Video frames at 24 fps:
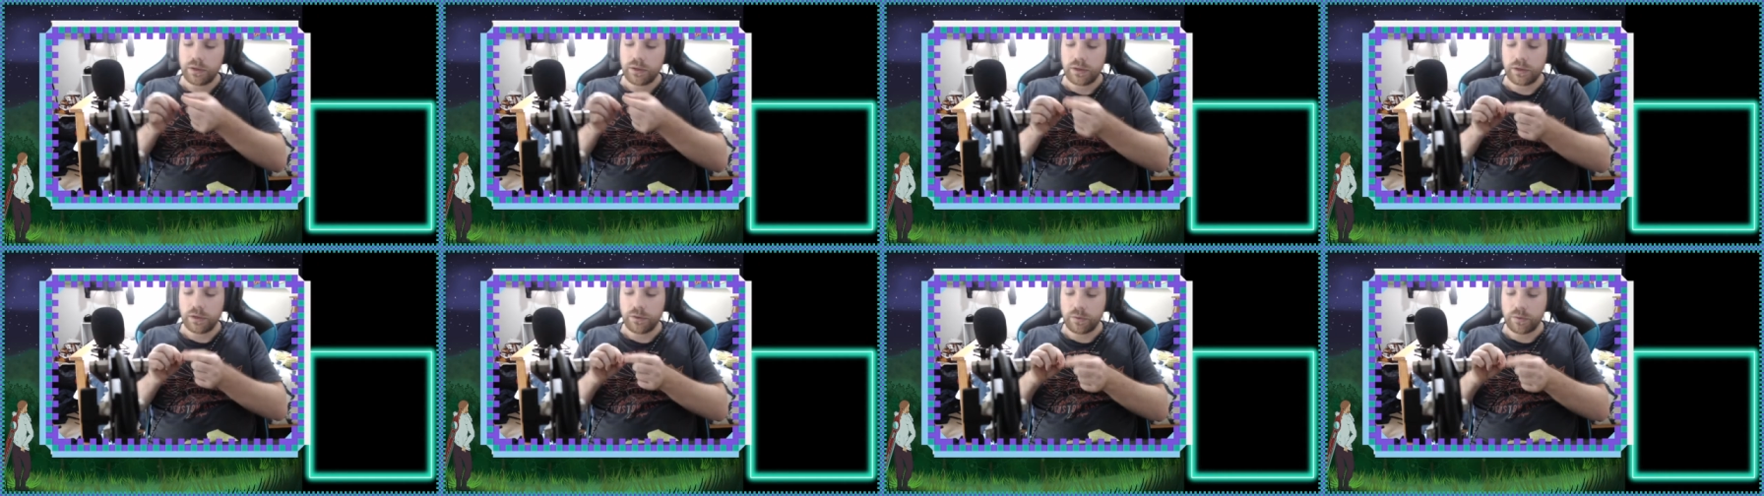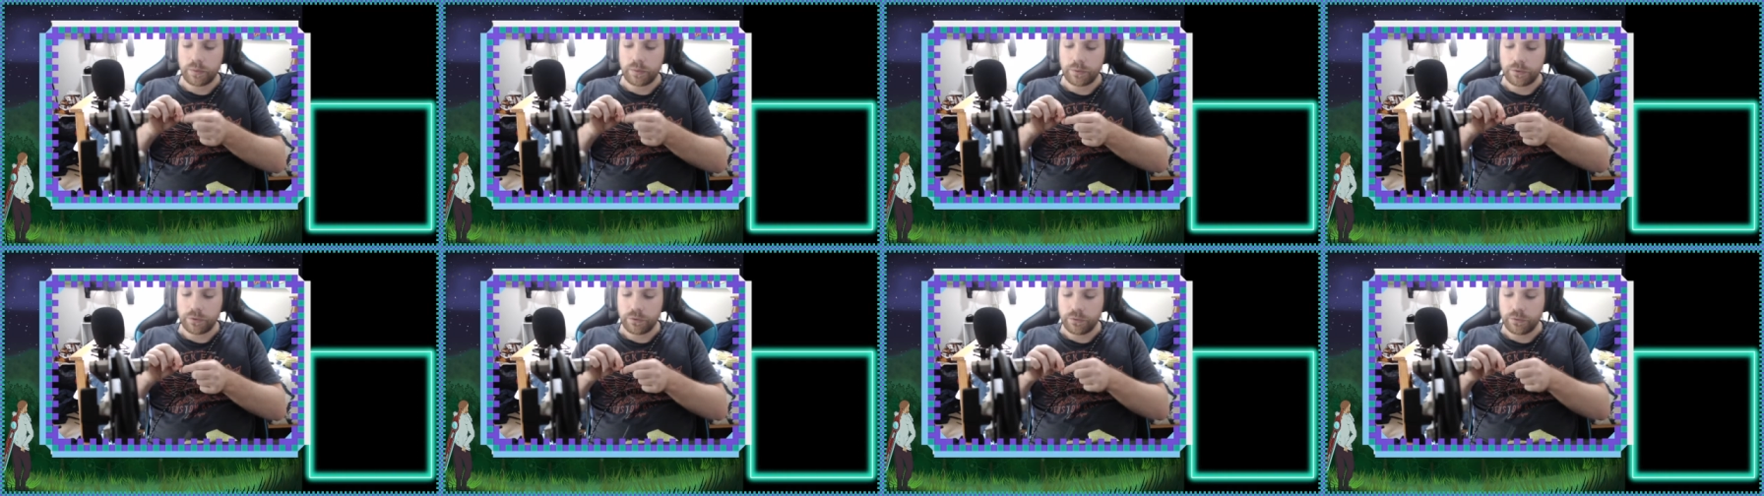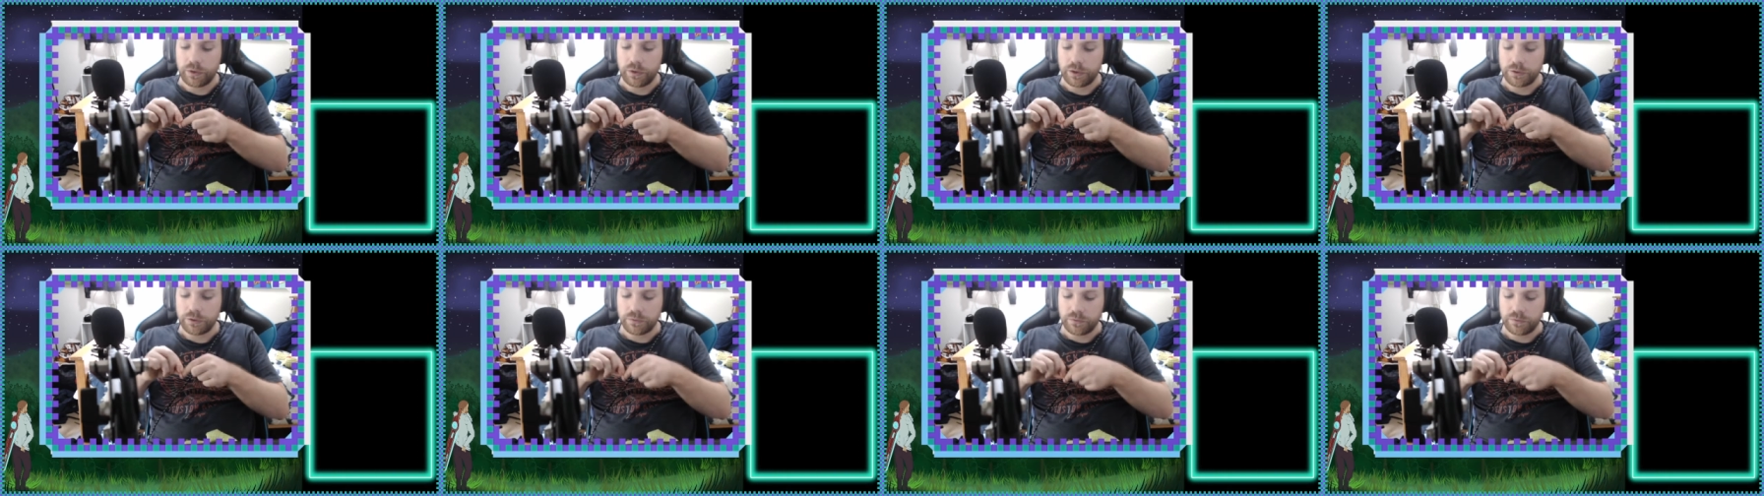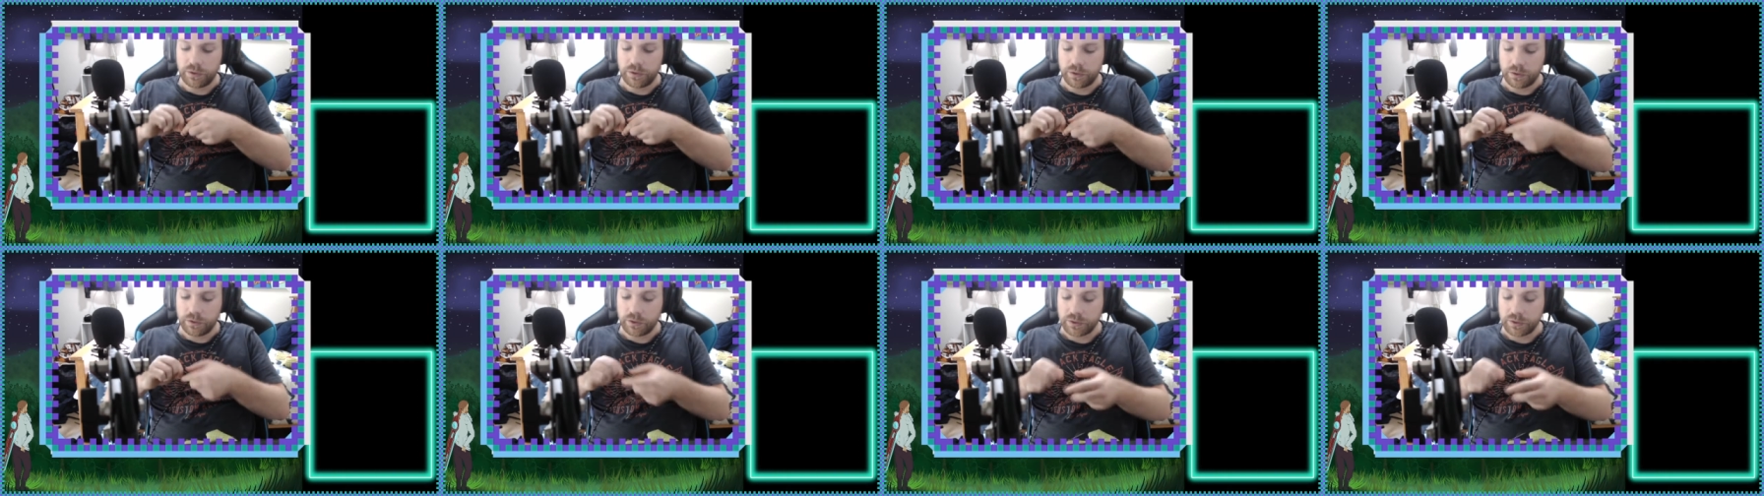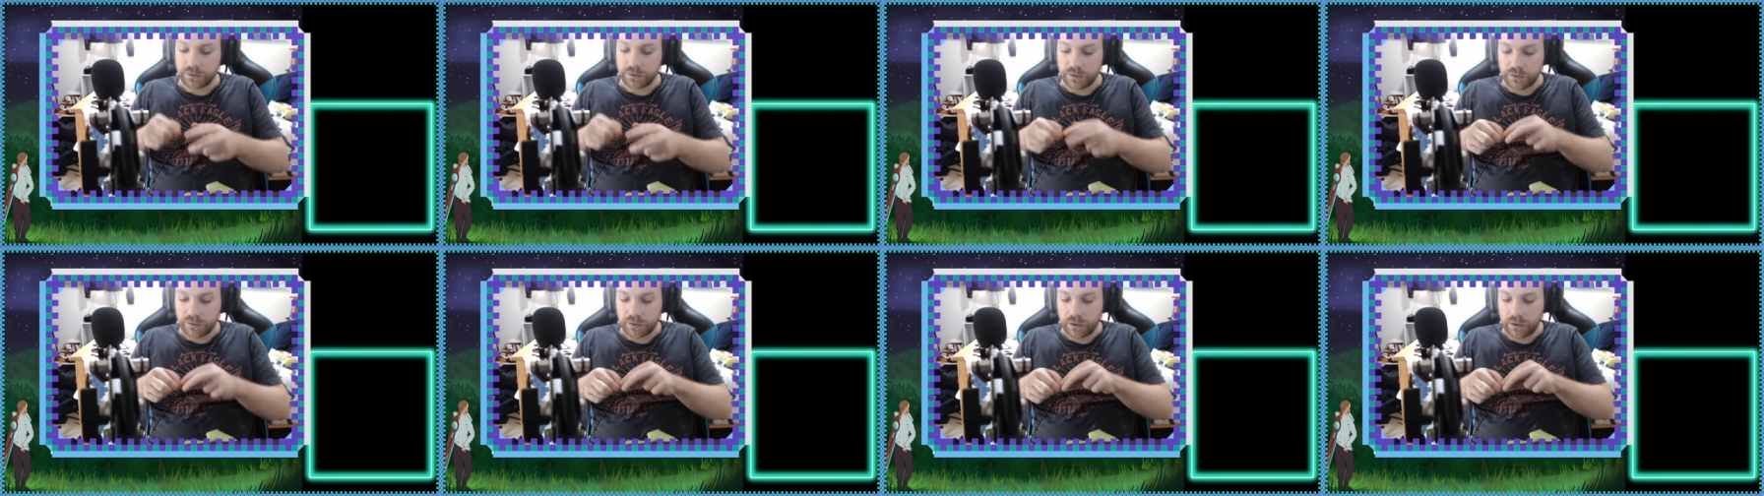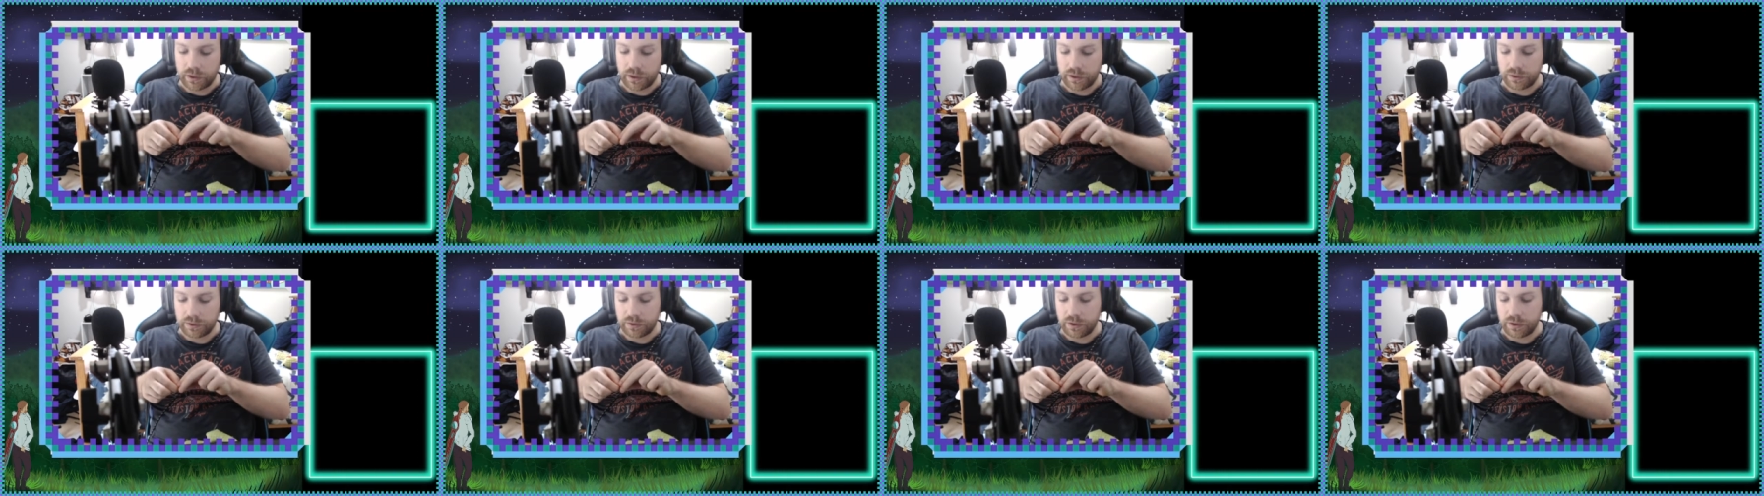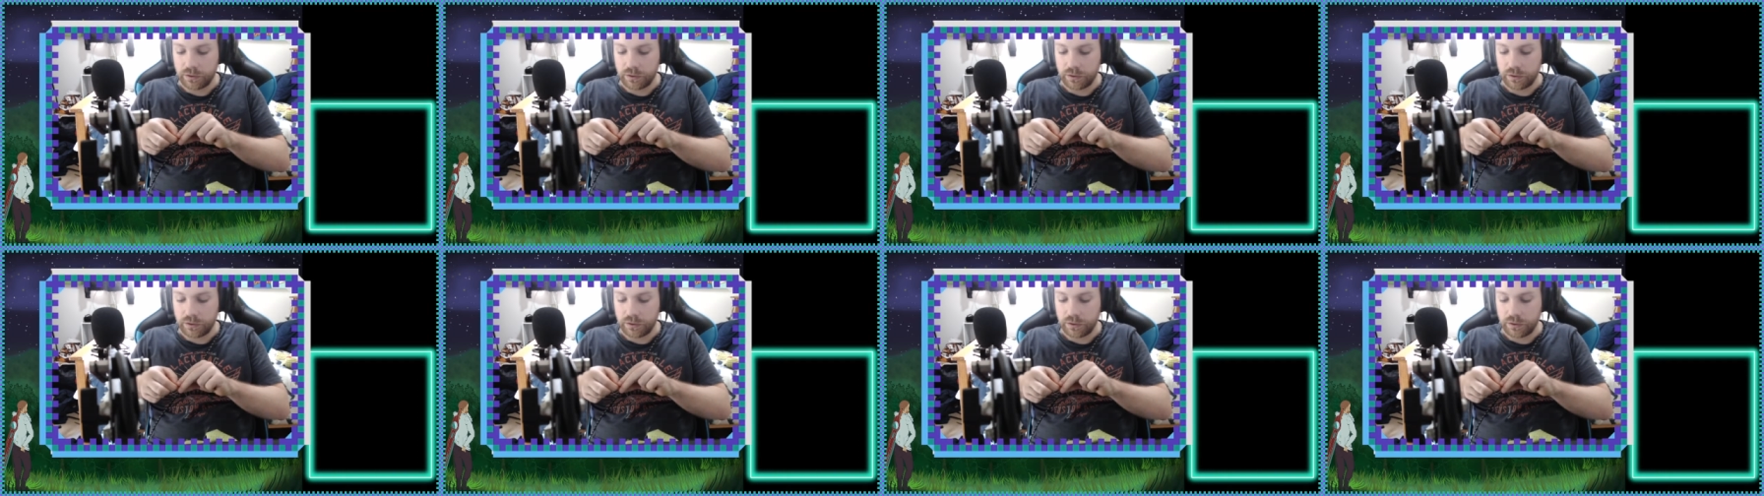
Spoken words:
and you wrap it around your finger nice and tight,